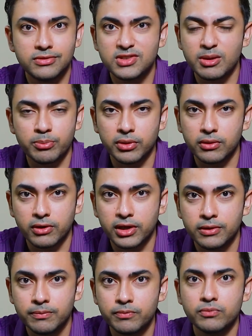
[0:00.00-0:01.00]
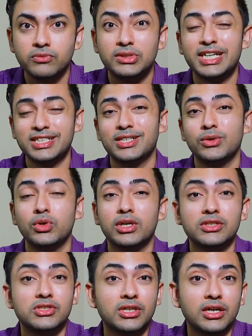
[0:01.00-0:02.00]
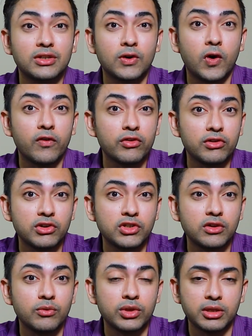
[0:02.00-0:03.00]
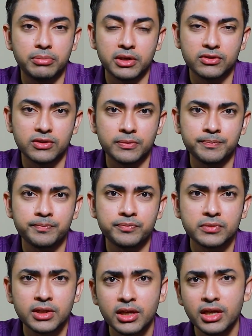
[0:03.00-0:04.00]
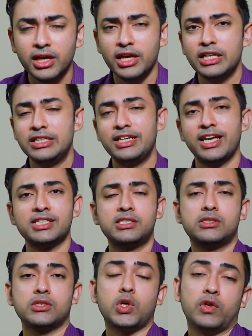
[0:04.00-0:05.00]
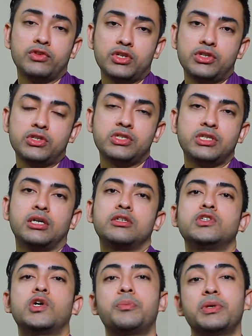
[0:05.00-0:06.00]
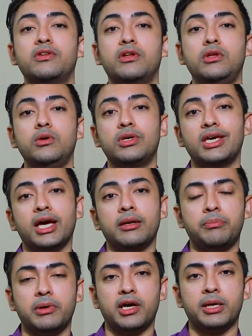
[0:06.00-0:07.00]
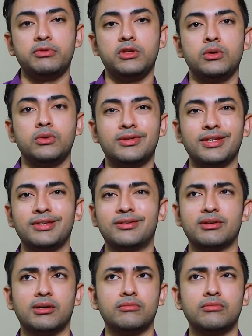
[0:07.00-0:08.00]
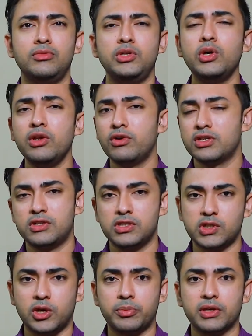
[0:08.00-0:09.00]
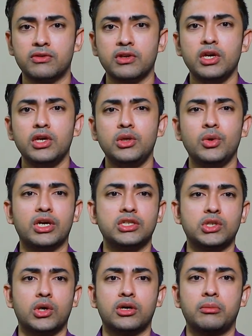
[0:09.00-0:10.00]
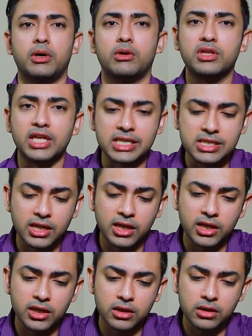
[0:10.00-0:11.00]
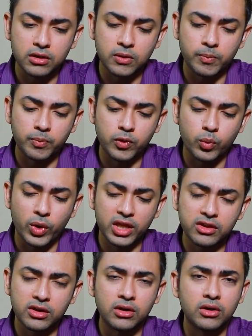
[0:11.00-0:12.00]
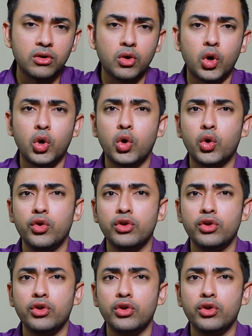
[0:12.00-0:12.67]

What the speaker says: Simple, right? That's how you can start a conversation with a person. The next conversation starter topic that you can perhaps use is some universal topics. You can talk about things like weather or